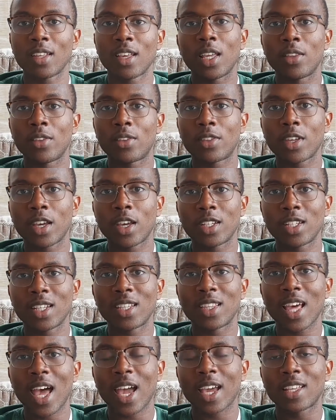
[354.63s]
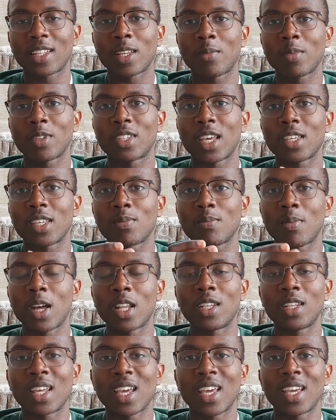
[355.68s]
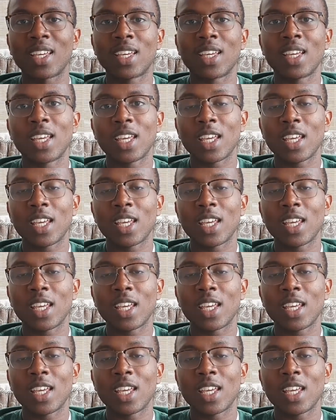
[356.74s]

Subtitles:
In third year, the academic day is Monday.